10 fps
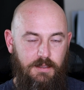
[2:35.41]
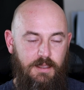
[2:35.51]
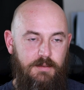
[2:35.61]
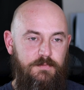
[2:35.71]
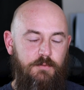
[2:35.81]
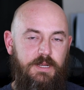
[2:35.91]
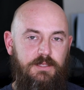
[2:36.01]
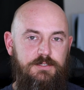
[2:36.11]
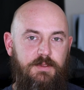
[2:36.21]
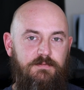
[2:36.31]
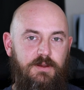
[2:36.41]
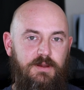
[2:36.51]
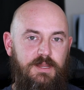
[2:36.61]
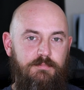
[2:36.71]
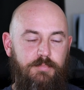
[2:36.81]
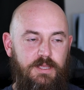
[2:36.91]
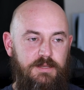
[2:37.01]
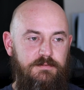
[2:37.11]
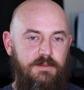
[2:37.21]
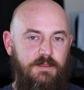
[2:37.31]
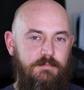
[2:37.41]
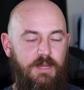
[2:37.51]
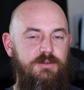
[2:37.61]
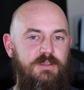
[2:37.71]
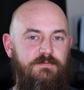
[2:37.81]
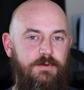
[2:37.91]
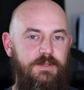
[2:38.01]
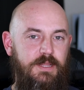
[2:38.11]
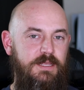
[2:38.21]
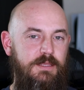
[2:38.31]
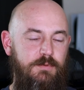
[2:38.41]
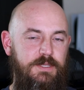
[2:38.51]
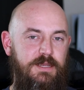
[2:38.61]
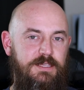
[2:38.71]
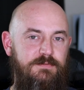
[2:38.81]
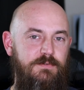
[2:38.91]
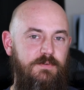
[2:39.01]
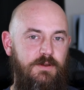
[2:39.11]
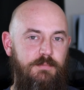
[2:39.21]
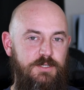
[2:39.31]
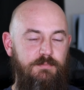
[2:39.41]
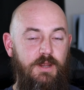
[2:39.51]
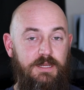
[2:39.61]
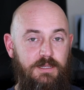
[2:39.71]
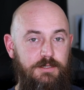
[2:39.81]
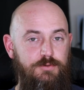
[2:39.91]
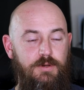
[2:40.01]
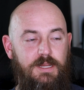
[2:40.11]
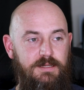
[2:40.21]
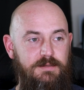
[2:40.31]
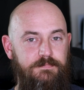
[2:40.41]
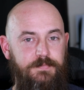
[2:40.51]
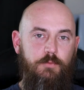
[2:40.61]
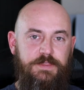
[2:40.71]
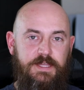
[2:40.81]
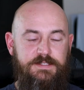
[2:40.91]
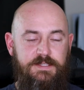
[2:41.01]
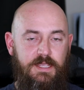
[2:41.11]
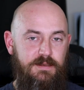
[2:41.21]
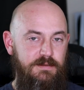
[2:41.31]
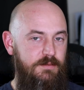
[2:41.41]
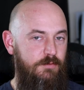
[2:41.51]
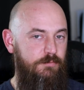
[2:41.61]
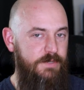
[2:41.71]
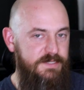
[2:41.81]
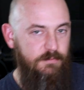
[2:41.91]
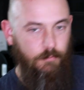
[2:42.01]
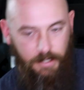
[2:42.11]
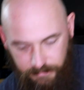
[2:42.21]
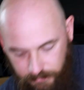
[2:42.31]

Your mileage may vary, but Microsoft very likely will not give you very much money on a trade-in. With that said, the reason why